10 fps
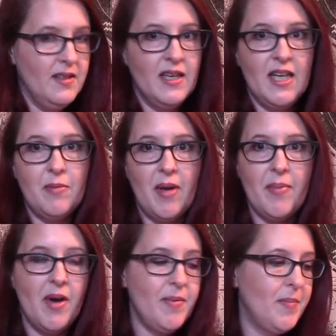He might
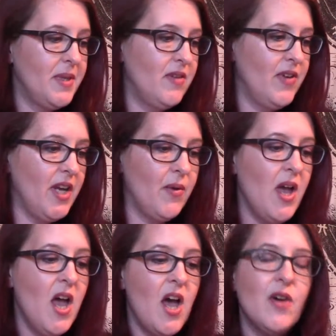pop up in the video.
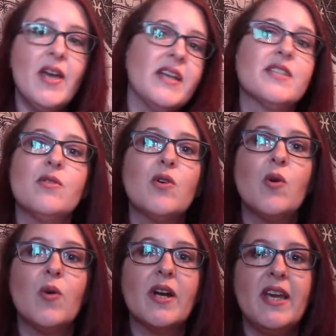Okay, so
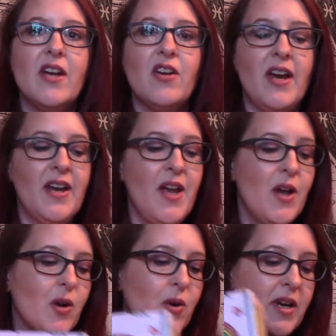Quirky Crate.
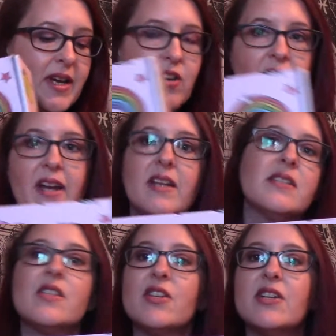Quirky Crate is
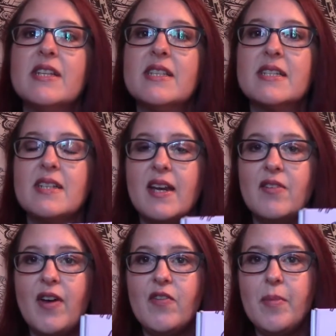
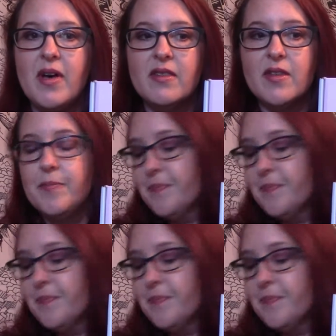$36.95 a month,